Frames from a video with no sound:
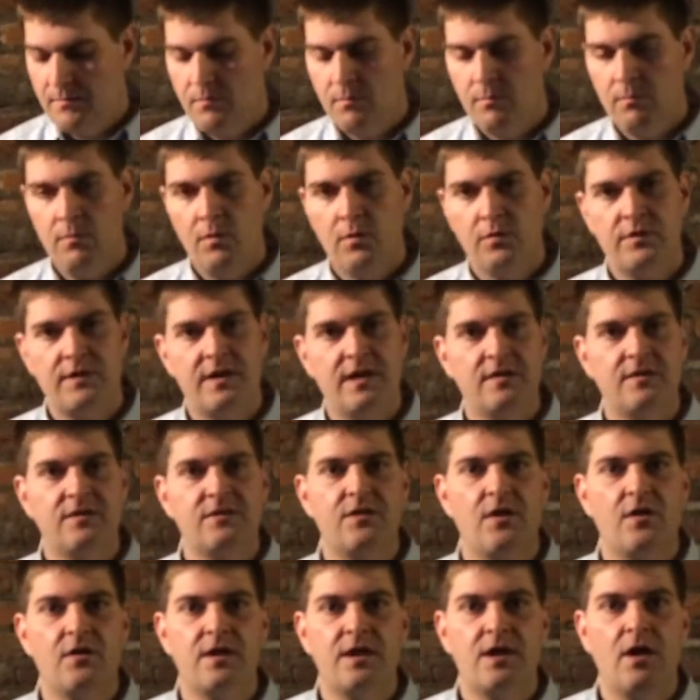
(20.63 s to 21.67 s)
Most kids
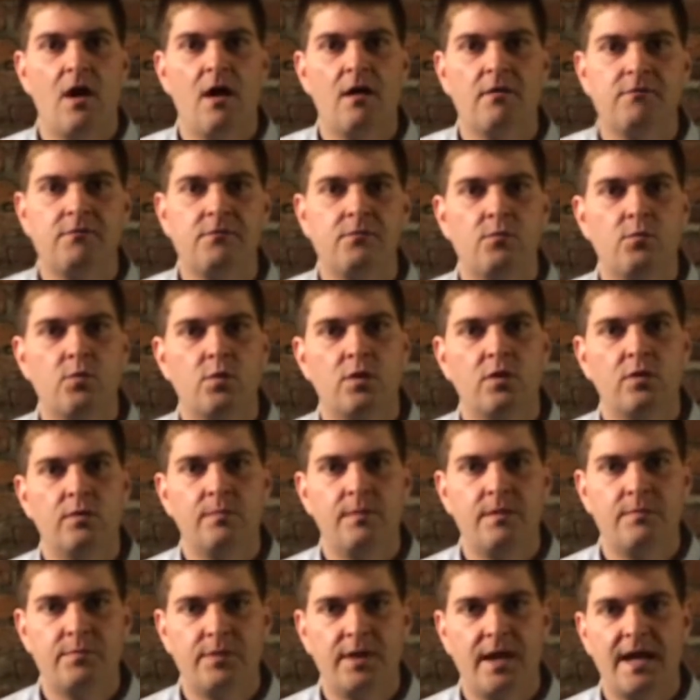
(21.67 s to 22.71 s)
starting off will
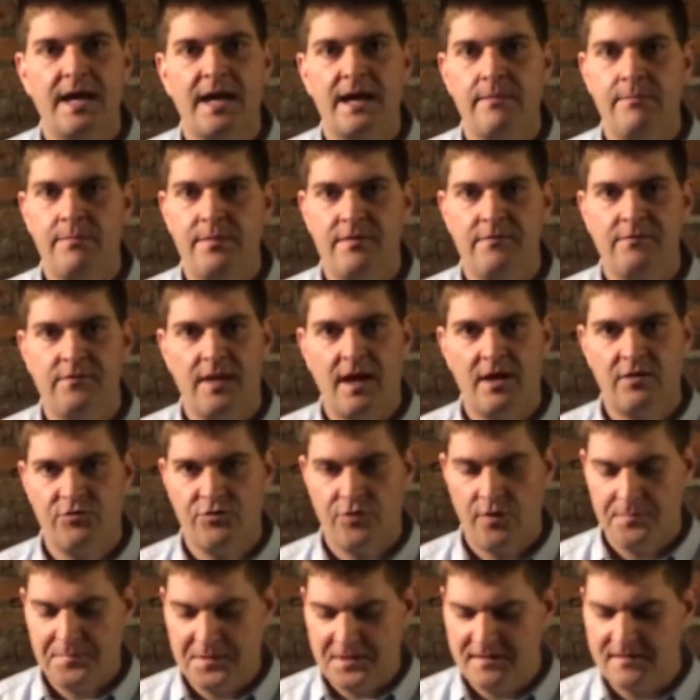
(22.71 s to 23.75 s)
be playing a B-flat
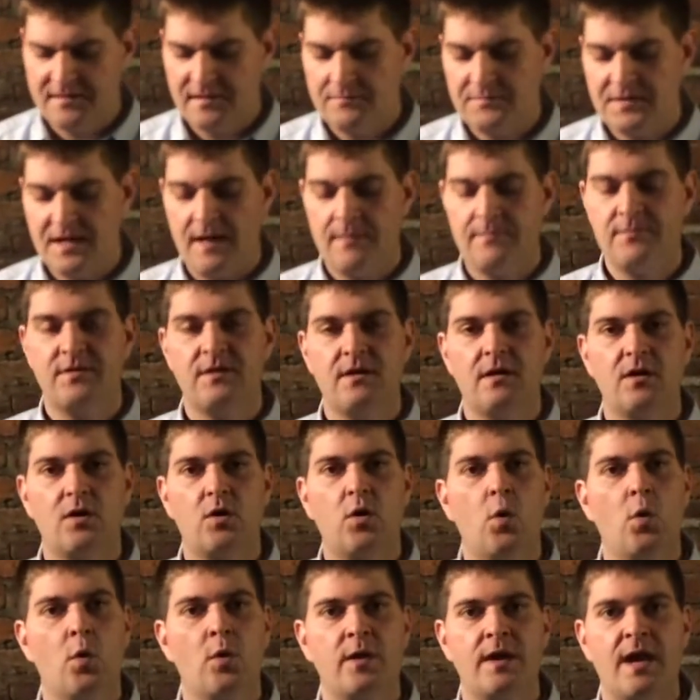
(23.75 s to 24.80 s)
trumpet, sometimes a
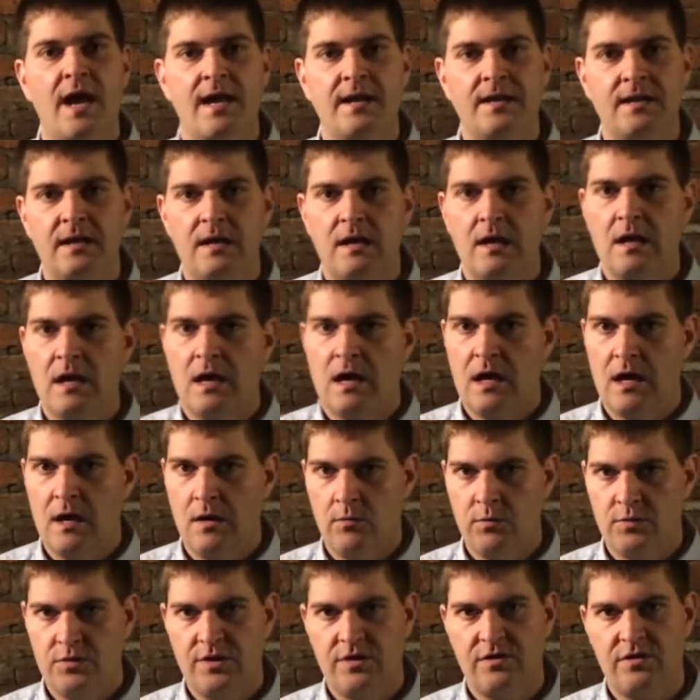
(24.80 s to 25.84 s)
cornet,
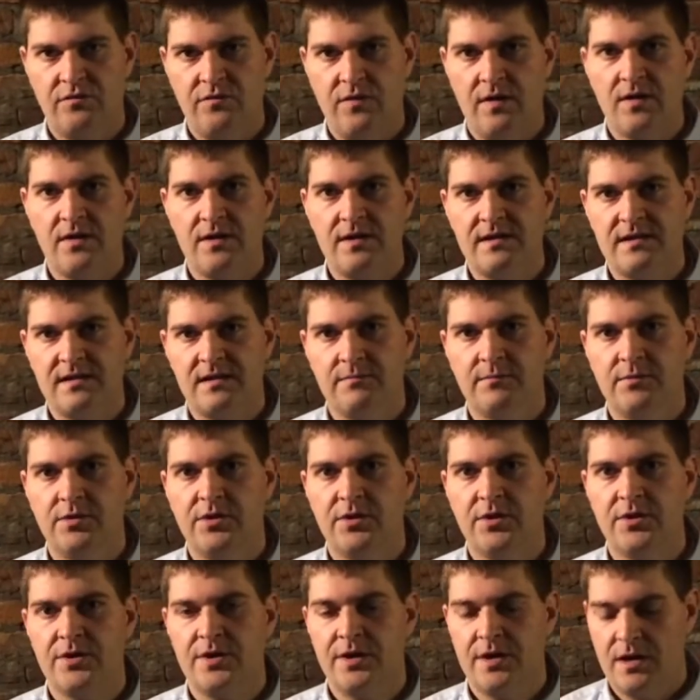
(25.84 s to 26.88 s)
which is very
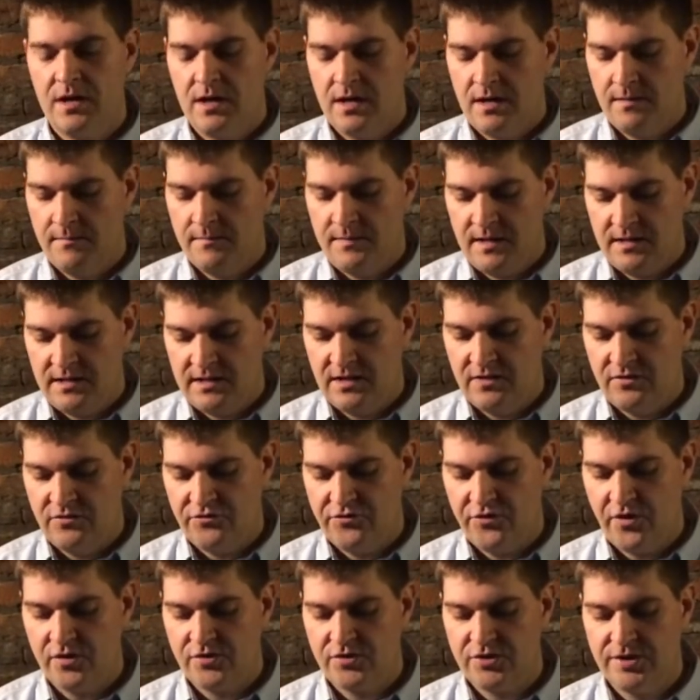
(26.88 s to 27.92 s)
similar in
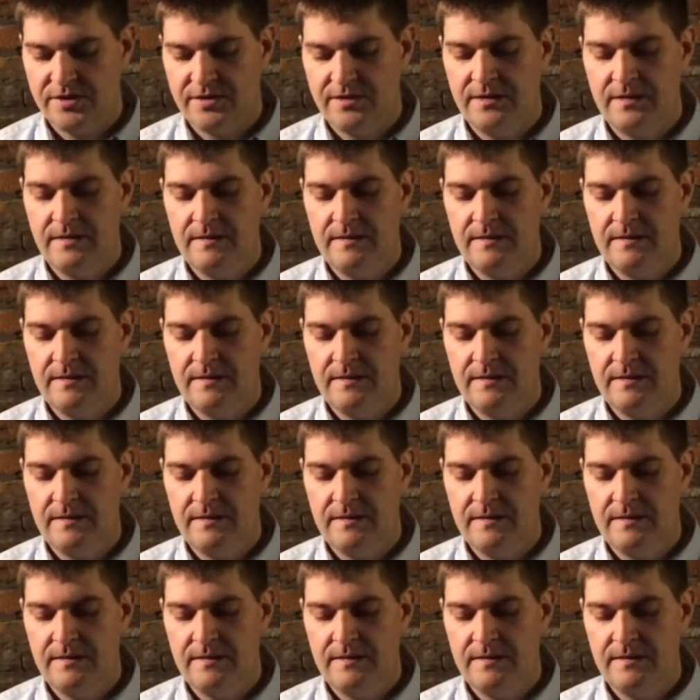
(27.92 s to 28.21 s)
construction.